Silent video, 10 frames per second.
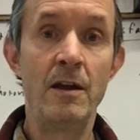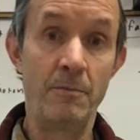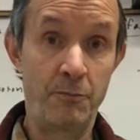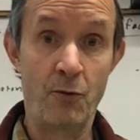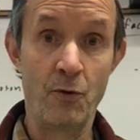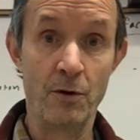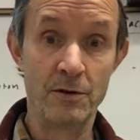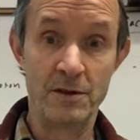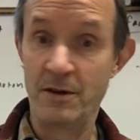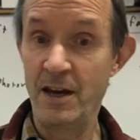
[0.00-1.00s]
It
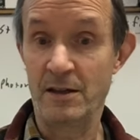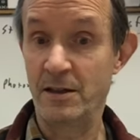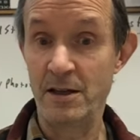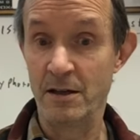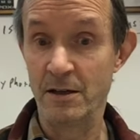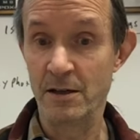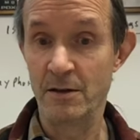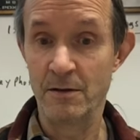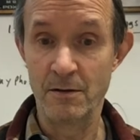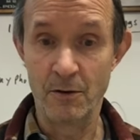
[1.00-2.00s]
pours. You can't see it. It's
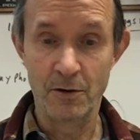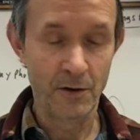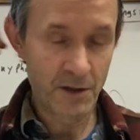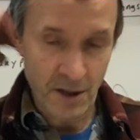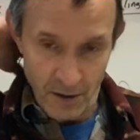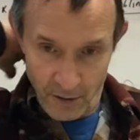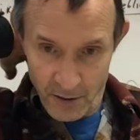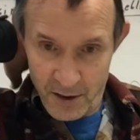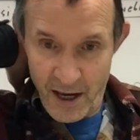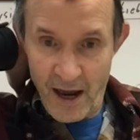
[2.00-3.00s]
an odorless,
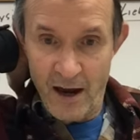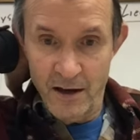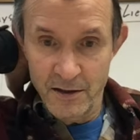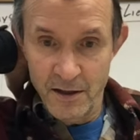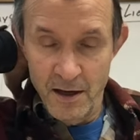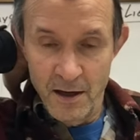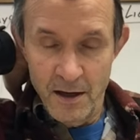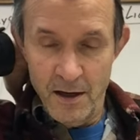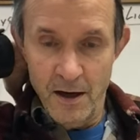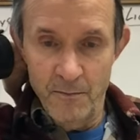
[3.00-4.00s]
colorless gas.
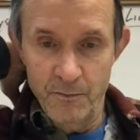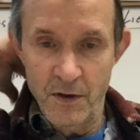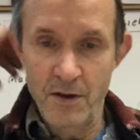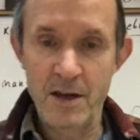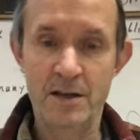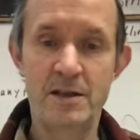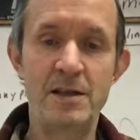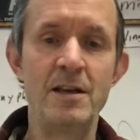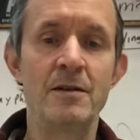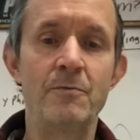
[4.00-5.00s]
You can't
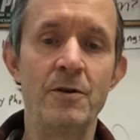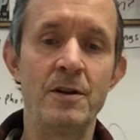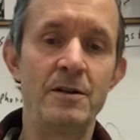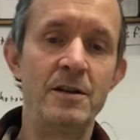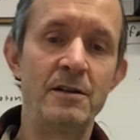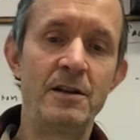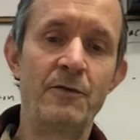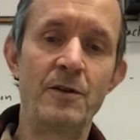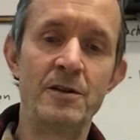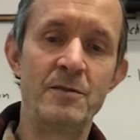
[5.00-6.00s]
see it, but it
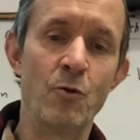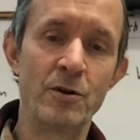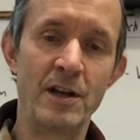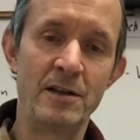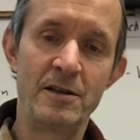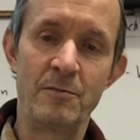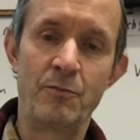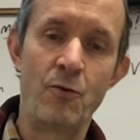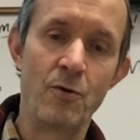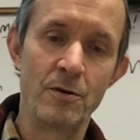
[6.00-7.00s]
definitely is more dense. It
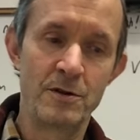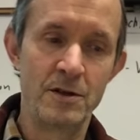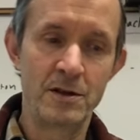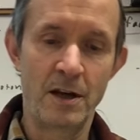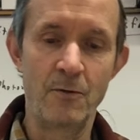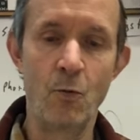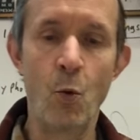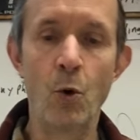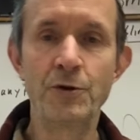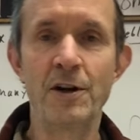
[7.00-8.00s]
pours just like
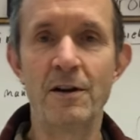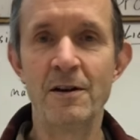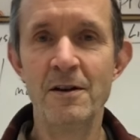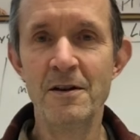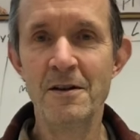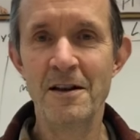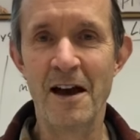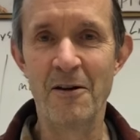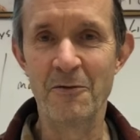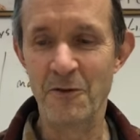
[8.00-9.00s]
water
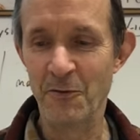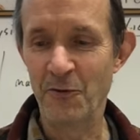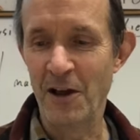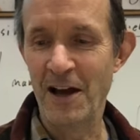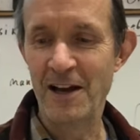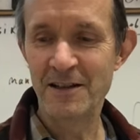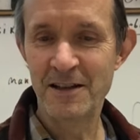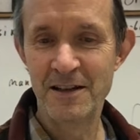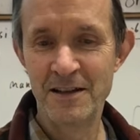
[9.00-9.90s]
out of the flask.